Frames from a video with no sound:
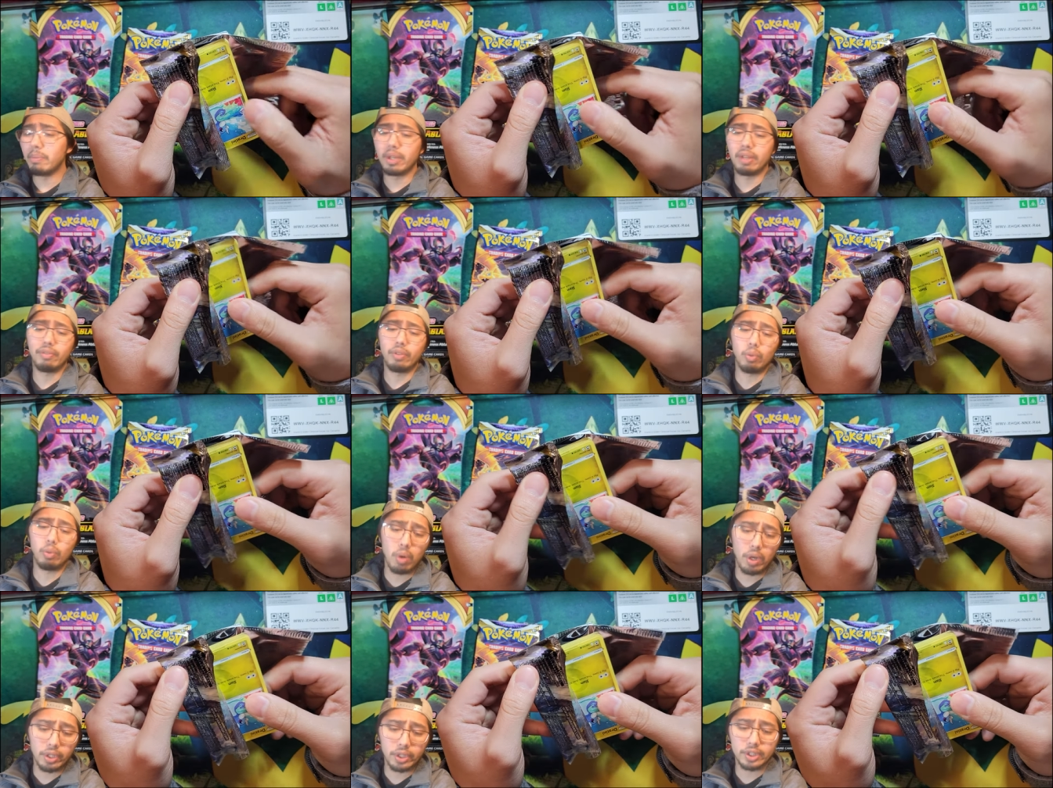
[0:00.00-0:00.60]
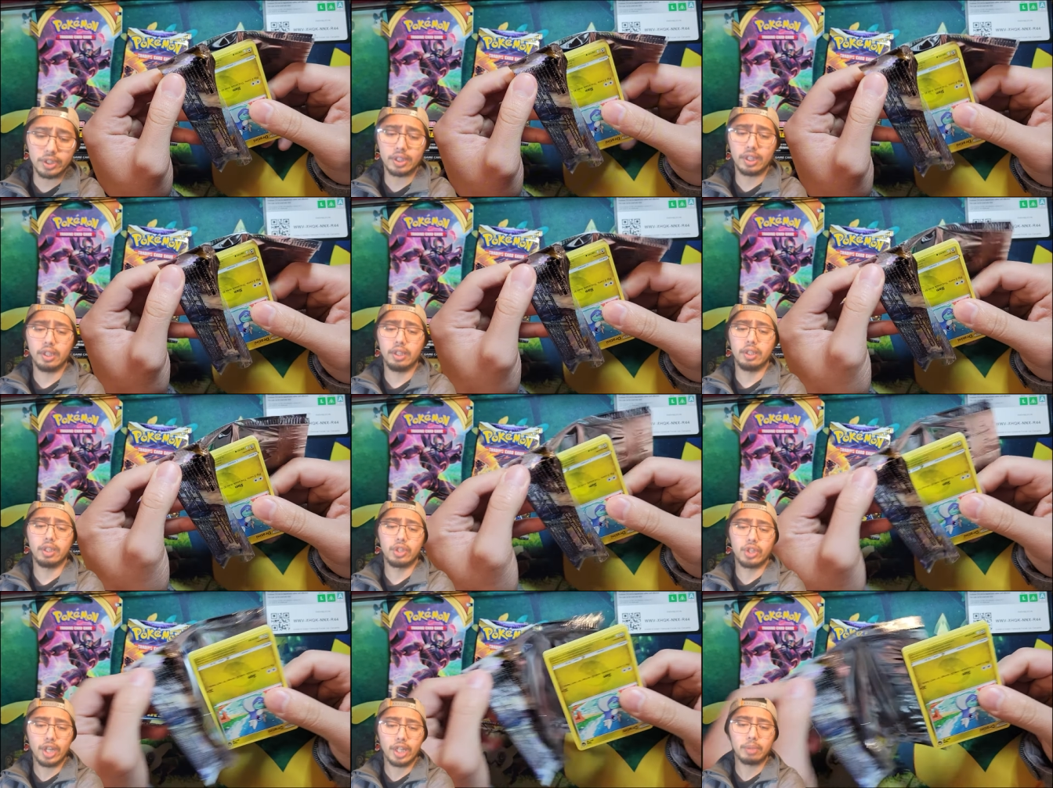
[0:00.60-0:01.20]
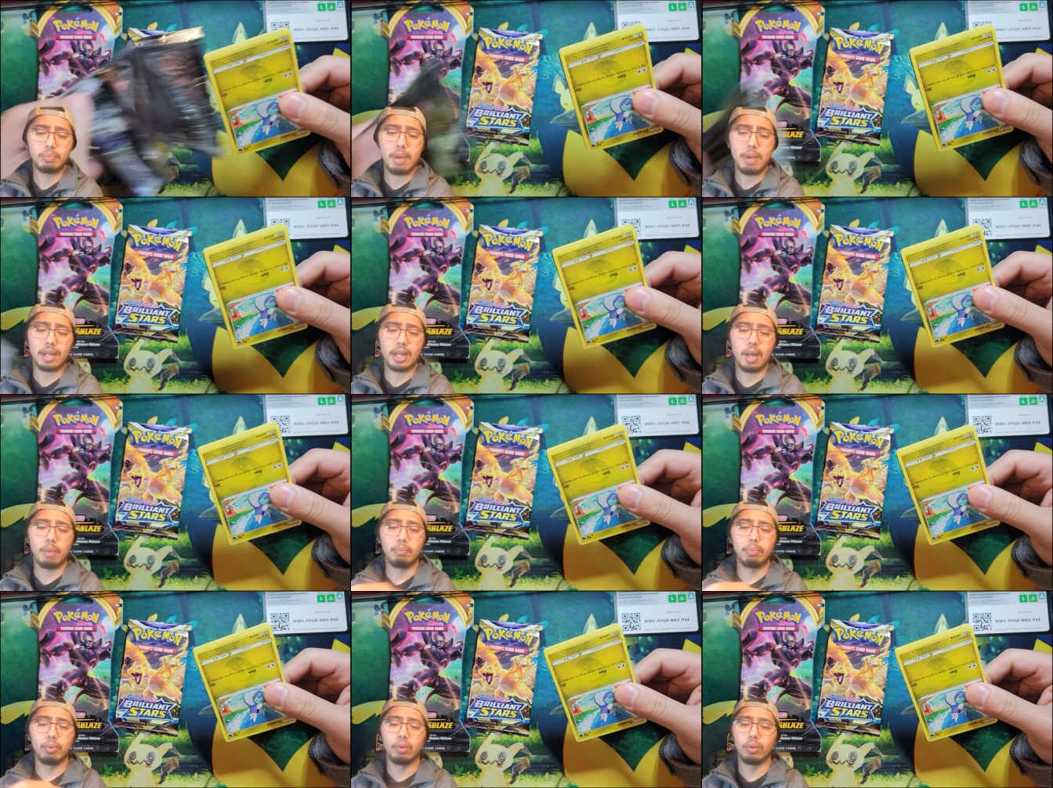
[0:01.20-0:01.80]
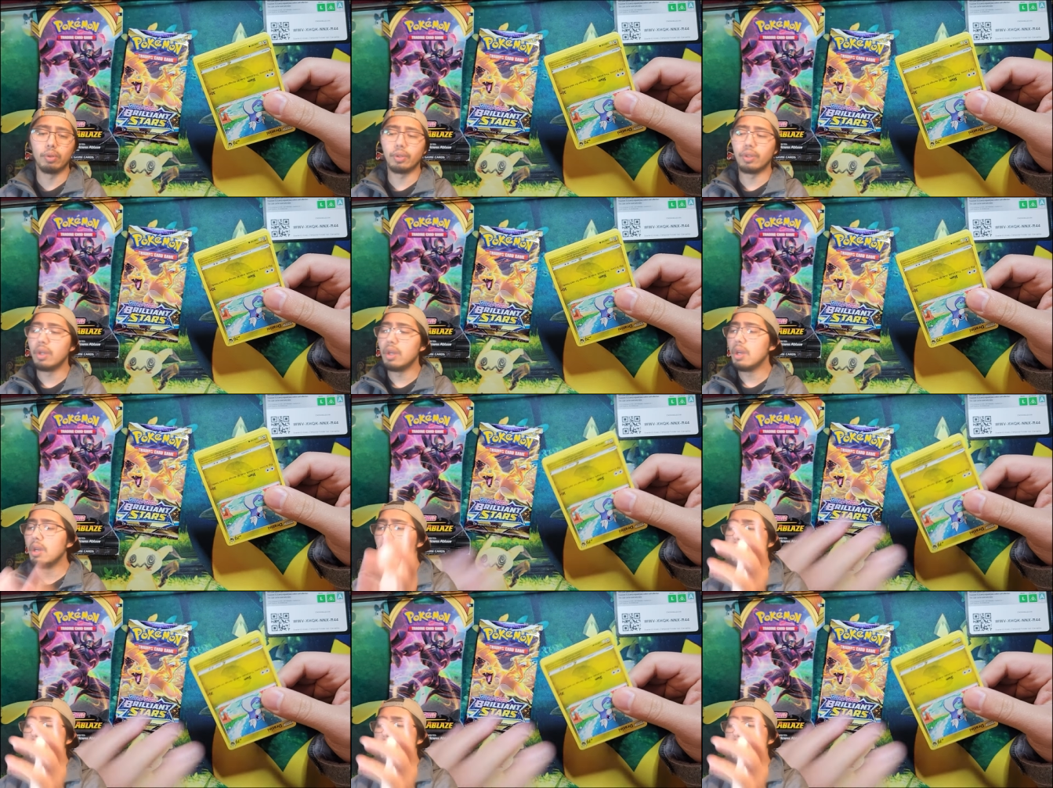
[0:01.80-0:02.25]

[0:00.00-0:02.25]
But if you want to see the chase pack I pulled,